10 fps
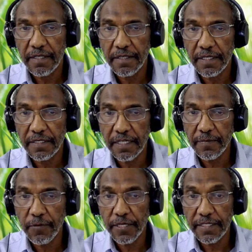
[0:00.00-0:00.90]
Their
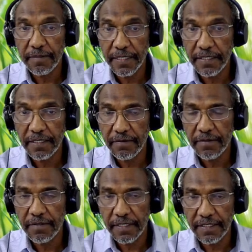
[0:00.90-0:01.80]
interpolated
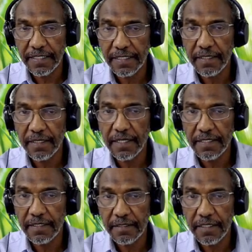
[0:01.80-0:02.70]
median, their data
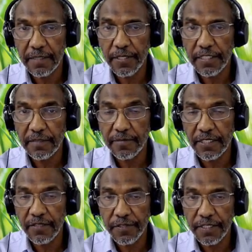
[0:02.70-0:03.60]
has an interpolated
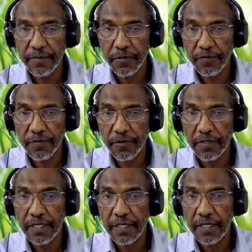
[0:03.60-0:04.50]
median of
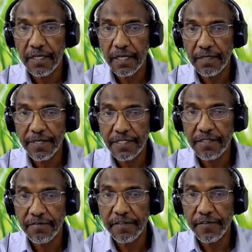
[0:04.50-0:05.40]
3.4 and a
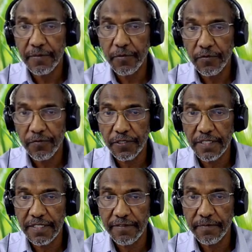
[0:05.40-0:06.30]
percent favorable of
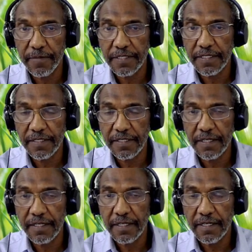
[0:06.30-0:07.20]
47%.
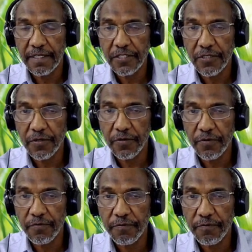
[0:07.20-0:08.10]

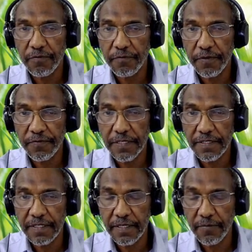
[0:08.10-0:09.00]
So
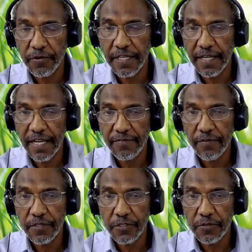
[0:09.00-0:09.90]
53, more than half
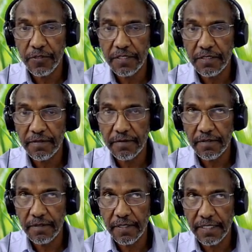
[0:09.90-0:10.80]
of the students
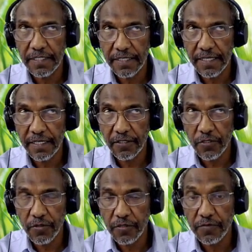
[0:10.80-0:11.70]
that's taking
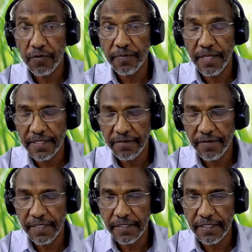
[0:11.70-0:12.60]
this course from the other
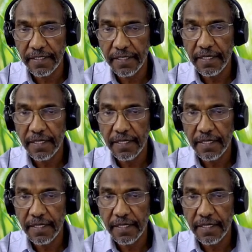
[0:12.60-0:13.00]
faculty